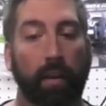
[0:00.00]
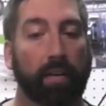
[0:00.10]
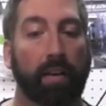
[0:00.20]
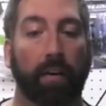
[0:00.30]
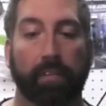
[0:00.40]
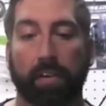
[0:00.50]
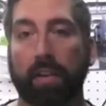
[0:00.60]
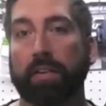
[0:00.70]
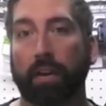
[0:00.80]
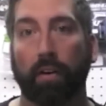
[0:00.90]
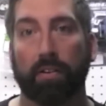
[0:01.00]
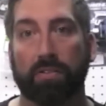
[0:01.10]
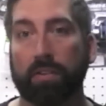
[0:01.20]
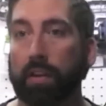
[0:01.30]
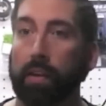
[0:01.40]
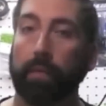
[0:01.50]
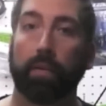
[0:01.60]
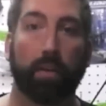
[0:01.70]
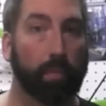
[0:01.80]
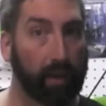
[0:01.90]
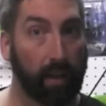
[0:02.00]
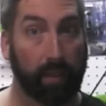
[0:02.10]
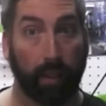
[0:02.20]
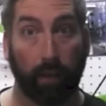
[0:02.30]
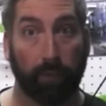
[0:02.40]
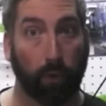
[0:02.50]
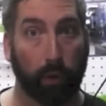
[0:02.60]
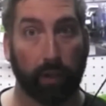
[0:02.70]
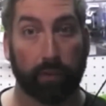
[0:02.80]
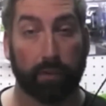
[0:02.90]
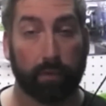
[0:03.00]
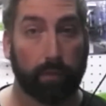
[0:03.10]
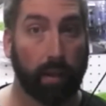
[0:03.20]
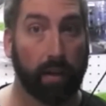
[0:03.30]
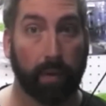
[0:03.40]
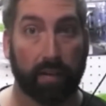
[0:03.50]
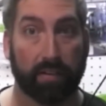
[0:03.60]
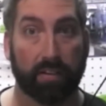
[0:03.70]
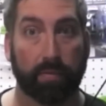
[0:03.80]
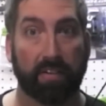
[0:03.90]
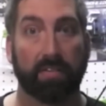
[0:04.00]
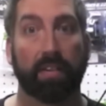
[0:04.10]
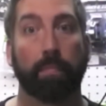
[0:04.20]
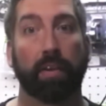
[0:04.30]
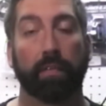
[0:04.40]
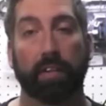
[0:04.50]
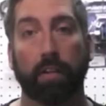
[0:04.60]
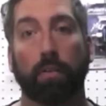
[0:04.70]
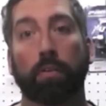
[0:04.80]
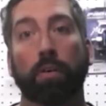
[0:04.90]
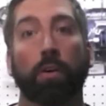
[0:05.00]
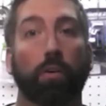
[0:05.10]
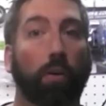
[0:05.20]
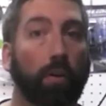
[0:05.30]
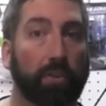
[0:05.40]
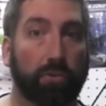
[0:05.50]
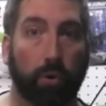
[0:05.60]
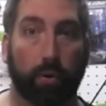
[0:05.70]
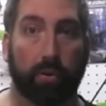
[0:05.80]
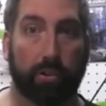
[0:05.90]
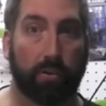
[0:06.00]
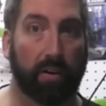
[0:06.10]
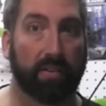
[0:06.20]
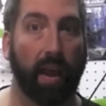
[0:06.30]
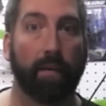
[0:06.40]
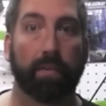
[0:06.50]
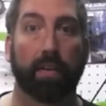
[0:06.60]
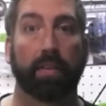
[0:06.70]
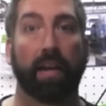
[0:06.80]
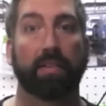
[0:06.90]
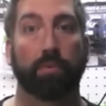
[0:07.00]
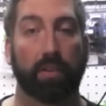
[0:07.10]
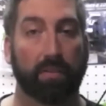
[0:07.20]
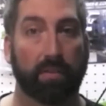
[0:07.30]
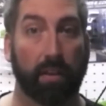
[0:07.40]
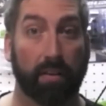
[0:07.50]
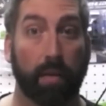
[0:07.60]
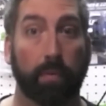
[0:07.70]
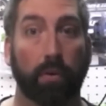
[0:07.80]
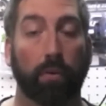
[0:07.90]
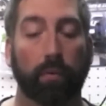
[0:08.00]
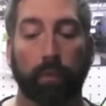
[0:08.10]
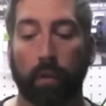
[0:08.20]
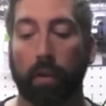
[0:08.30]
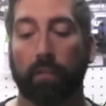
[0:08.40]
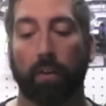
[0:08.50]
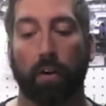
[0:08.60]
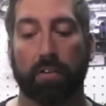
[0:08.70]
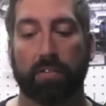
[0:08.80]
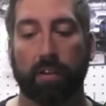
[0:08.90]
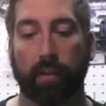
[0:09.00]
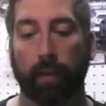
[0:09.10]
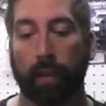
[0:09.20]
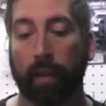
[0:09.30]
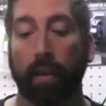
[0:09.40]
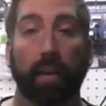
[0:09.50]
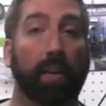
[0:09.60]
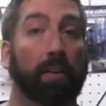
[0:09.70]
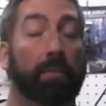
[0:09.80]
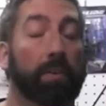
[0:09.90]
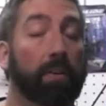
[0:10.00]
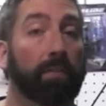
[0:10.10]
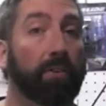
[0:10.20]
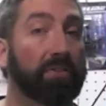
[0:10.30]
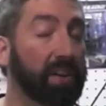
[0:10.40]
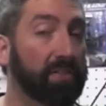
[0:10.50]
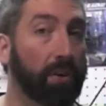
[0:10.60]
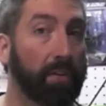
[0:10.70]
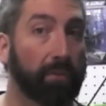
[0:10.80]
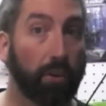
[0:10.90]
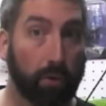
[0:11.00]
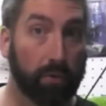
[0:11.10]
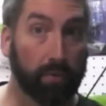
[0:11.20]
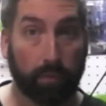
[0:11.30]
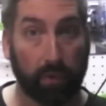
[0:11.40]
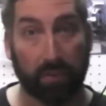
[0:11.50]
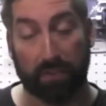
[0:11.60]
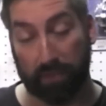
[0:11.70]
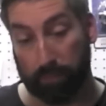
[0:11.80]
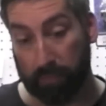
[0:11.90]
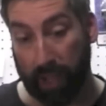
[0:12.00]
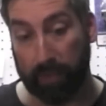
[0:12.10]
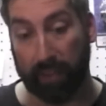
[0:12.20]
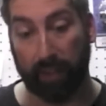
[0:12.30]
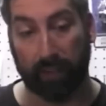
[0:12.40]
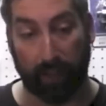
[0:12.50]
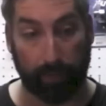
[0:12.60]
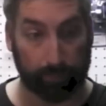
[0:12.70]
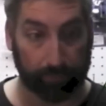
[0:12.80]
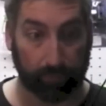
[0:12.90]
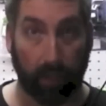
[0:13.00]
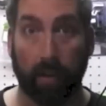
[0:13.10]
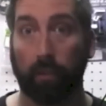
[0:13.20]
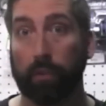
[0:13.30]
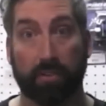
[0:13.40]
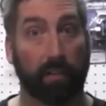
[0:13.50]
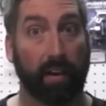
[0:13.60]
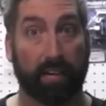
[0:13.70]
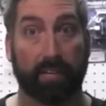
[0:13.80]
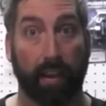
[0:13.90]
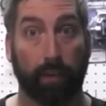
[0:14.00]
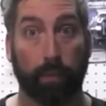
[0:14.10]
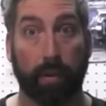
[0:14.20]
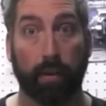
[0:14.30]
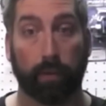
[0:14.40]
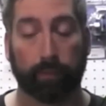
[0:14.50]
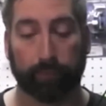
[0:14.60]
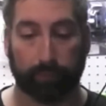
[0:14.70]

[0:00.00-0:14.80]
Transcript: Now, if you're into RC, you might not think four-wheel independent suspension is that big of a deal. All the short course trucks have that. That's what's typical for RC. And if you're into full-size off-road, you'd maybe think that you're losing a lot of scale appeal.